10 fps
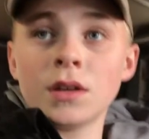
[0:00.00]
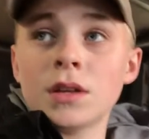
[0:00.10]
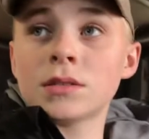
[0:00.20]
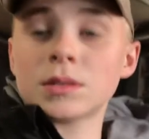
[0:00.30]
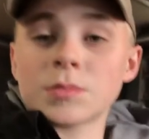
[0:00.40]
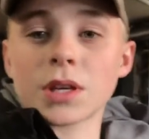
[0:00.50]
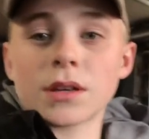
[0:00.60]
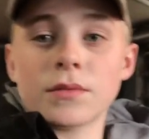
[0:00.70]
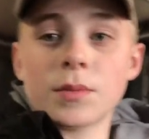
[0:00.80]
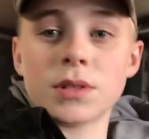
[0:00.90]
seems like
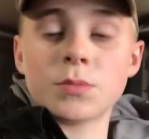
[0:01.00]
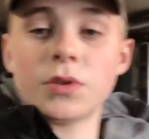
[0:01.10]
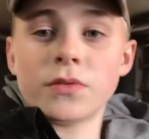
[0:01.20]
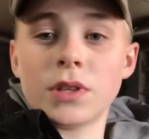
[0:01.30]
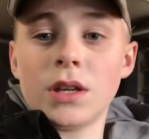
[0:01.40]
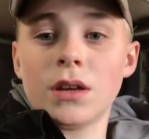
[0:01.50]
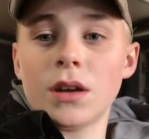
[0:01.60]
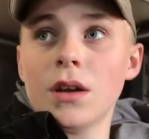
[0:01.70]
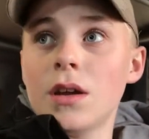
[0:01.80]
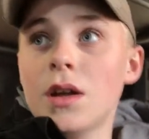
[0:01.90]
everybody's moving here.
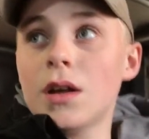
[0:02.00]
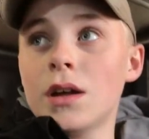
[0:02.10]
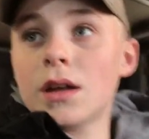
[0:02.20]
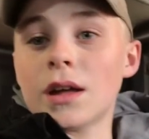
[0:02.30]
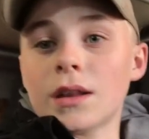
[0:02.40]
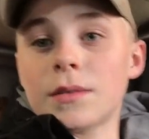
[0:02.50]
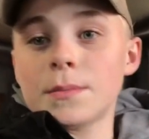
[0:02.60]
And